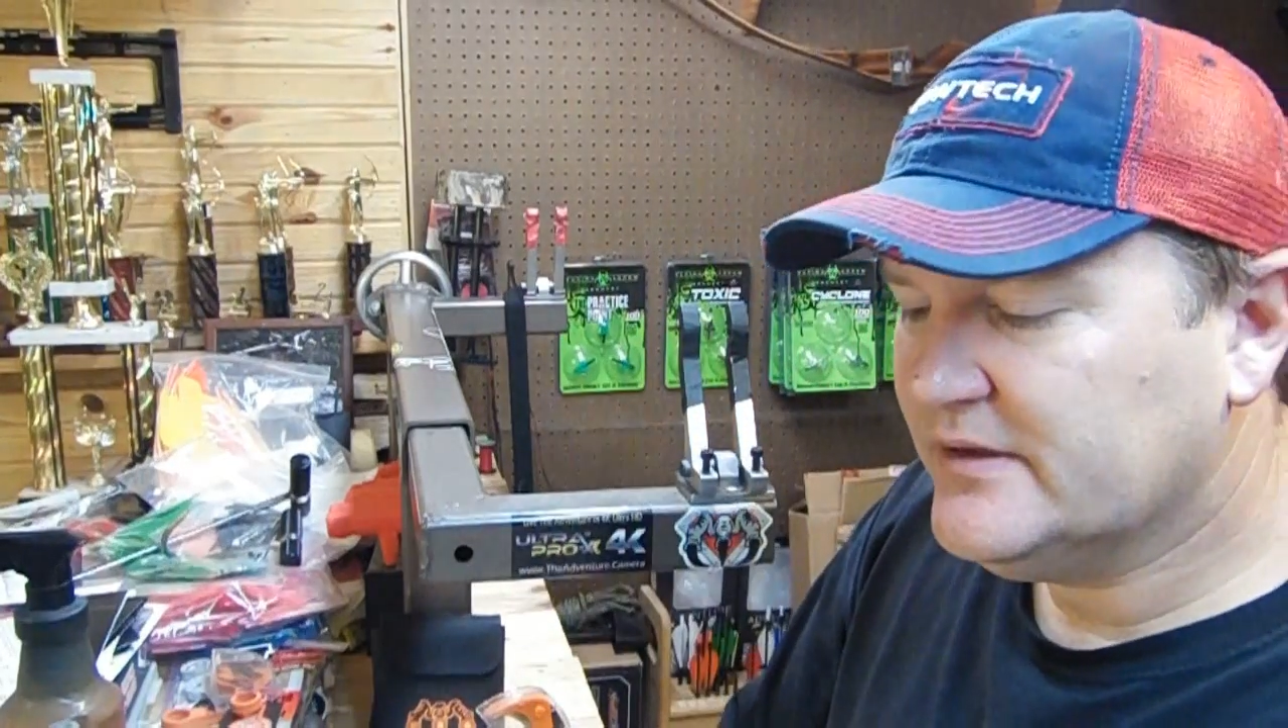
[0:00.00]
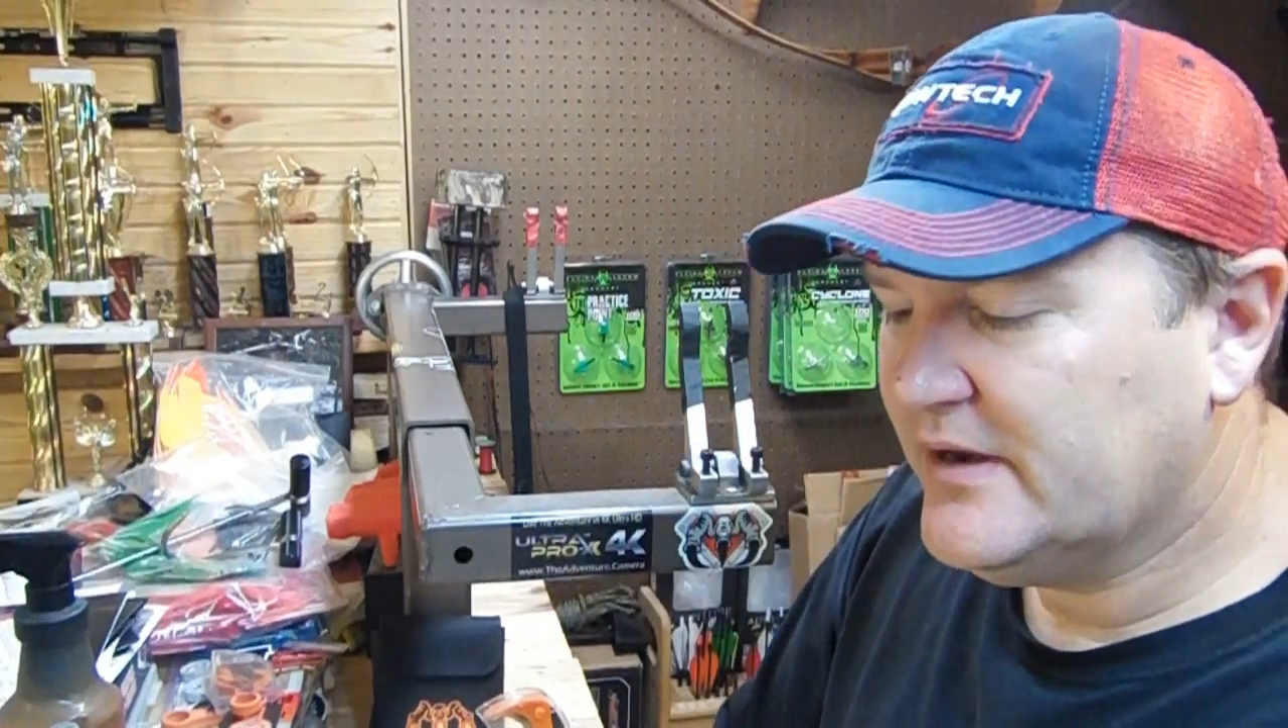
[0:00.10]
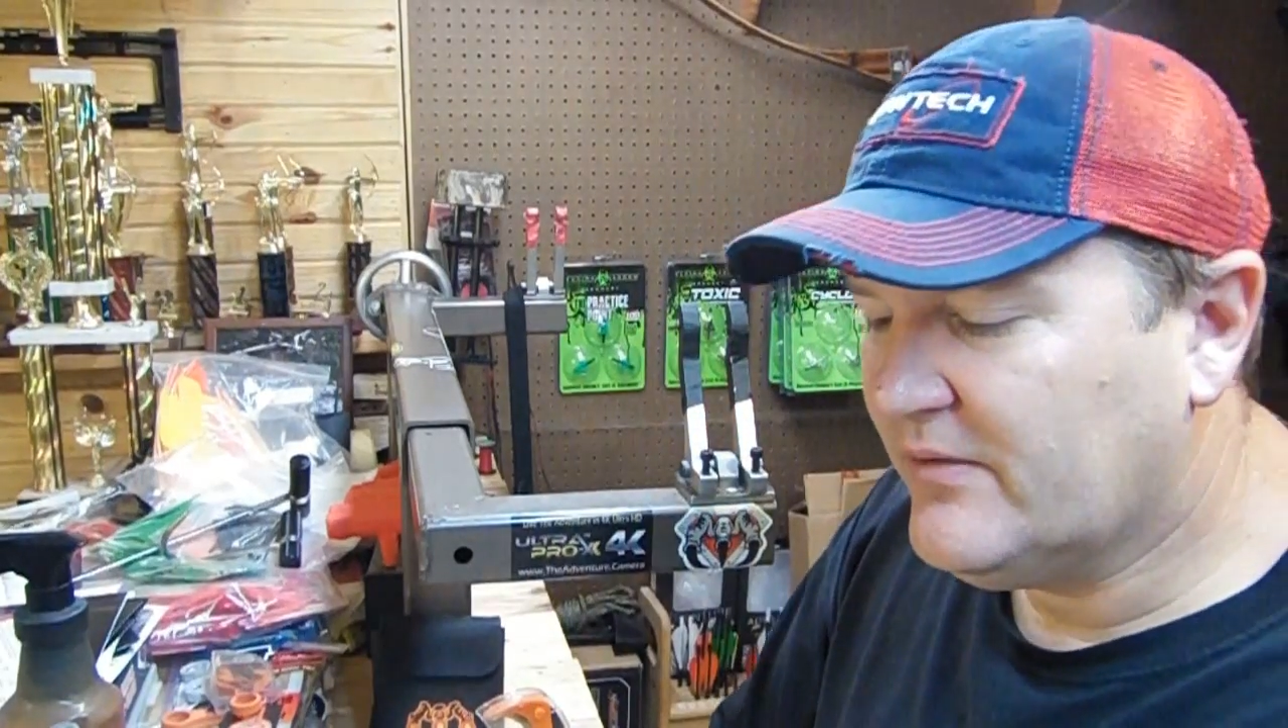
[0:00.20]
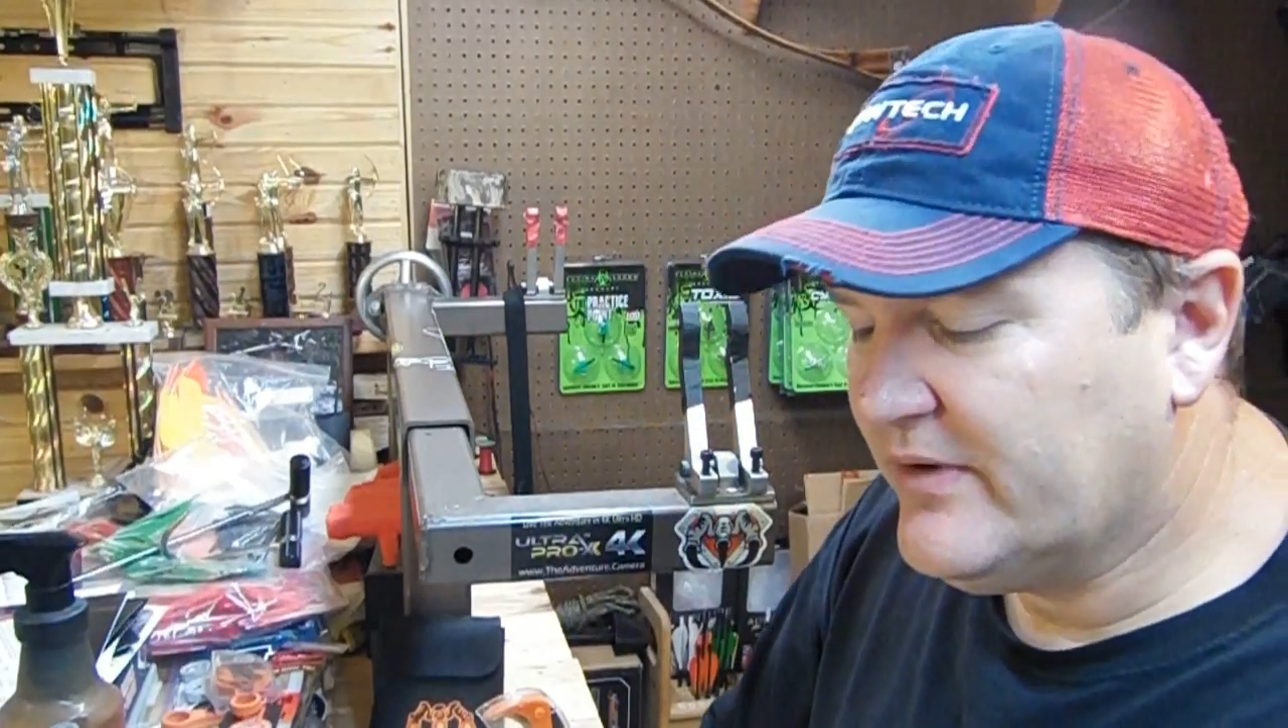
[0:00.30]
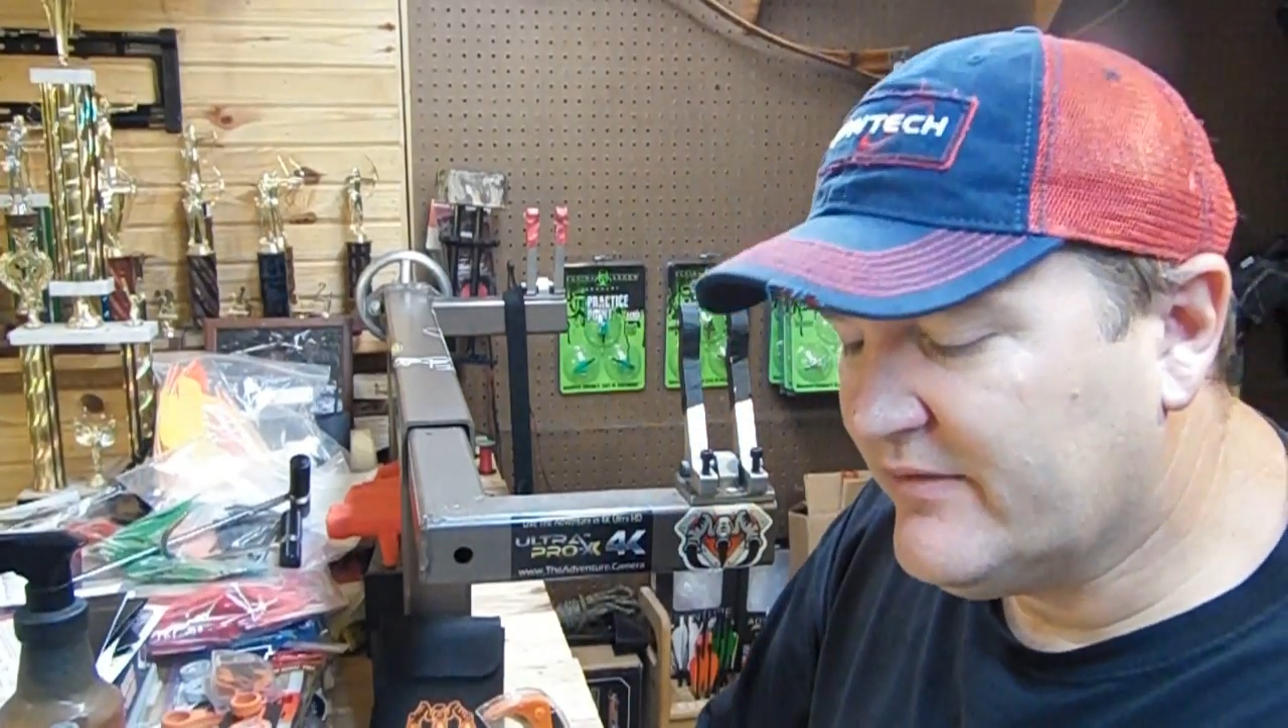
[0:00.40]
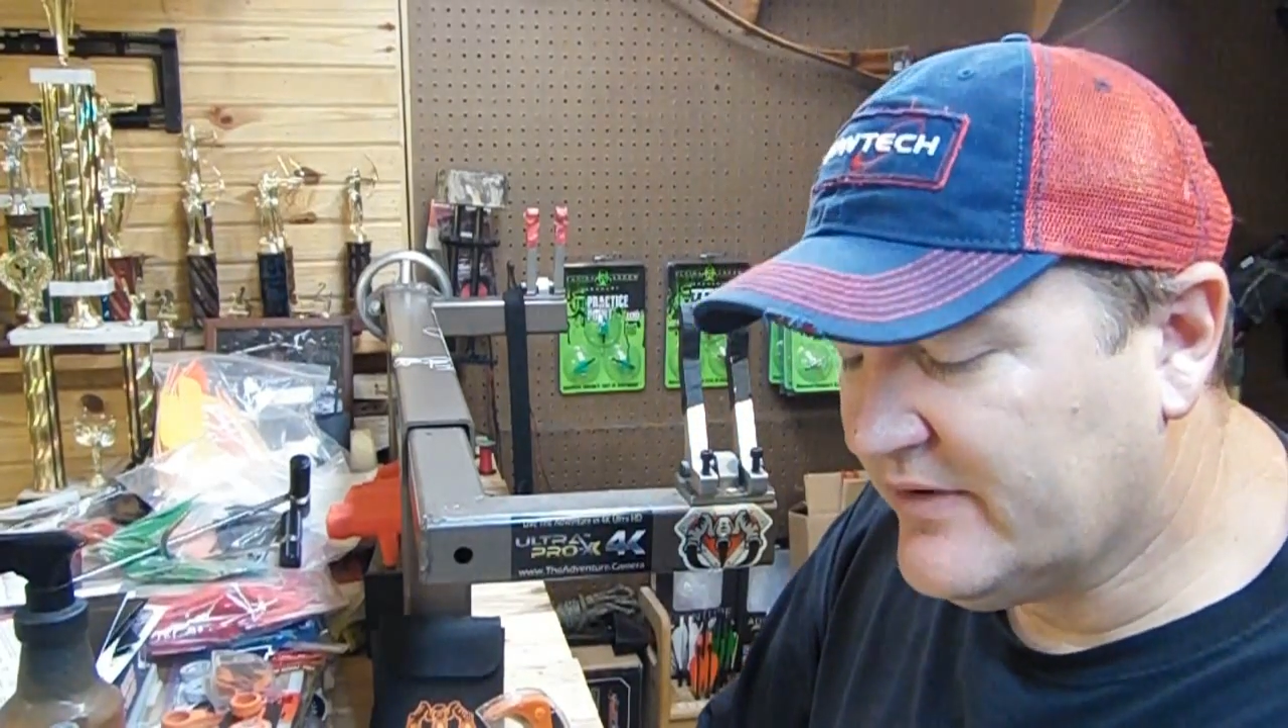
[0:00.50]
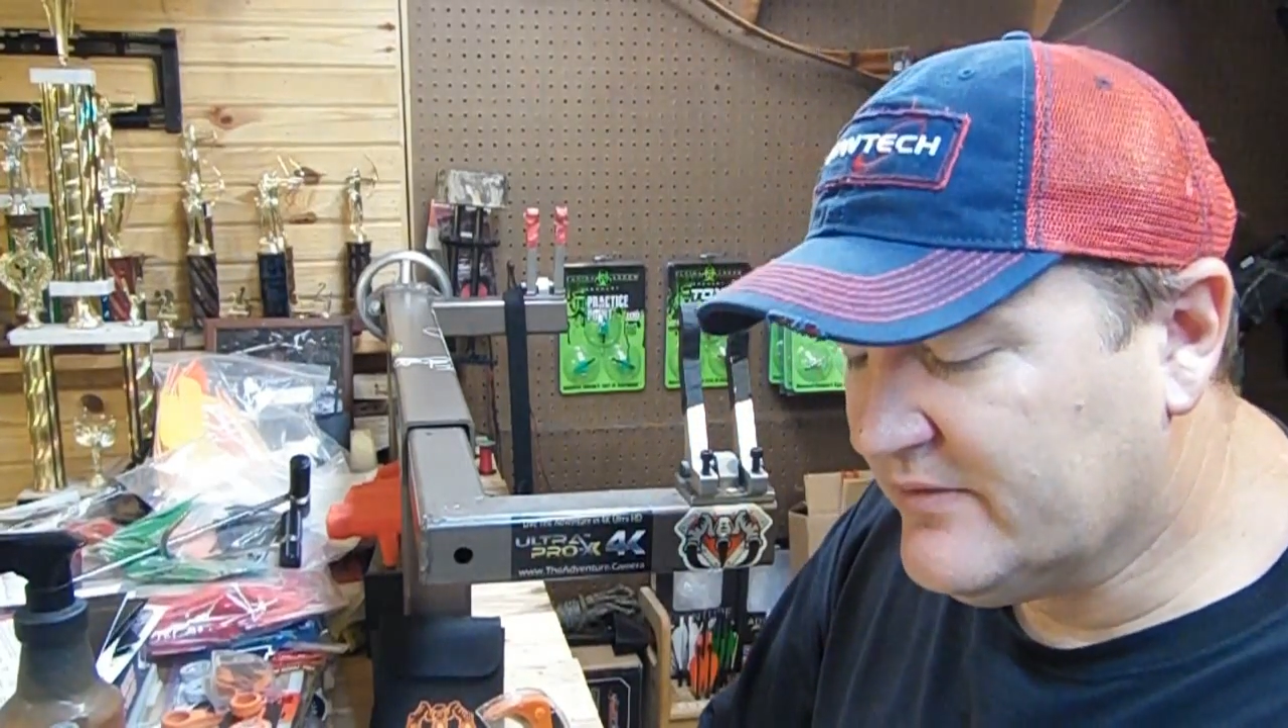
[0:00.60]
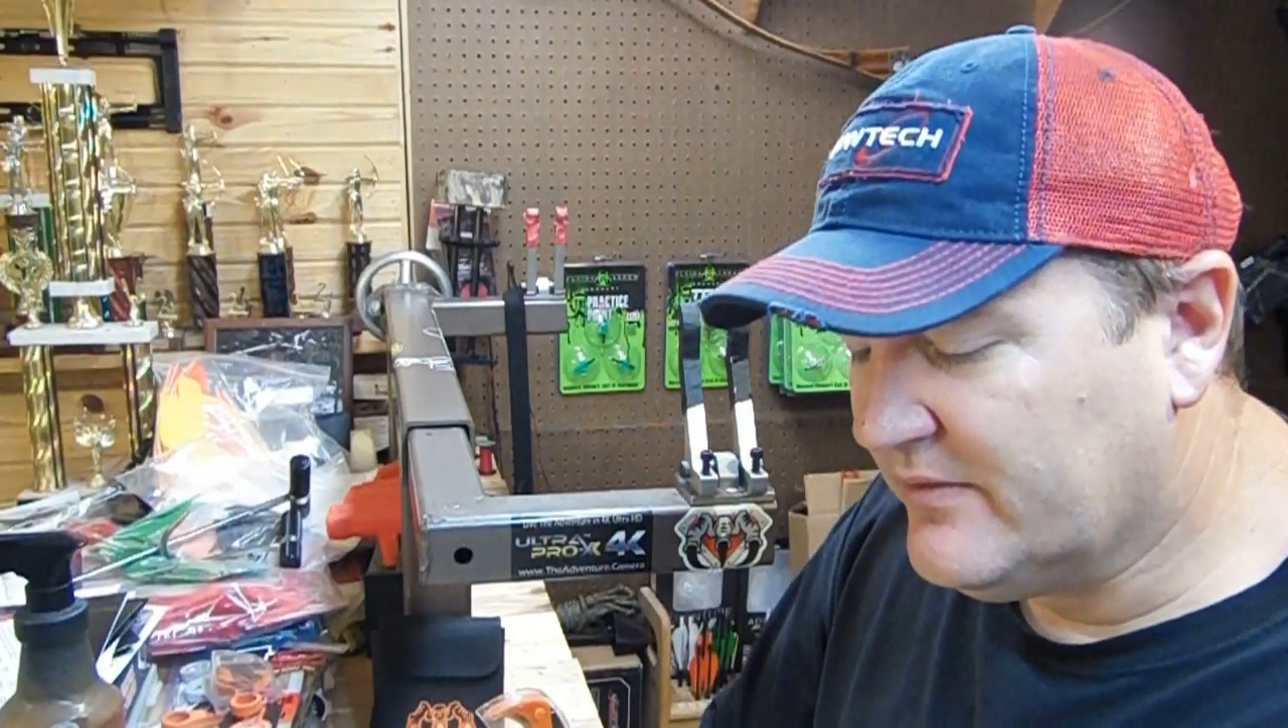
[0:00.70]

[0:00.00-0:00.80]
you know, whatever you're,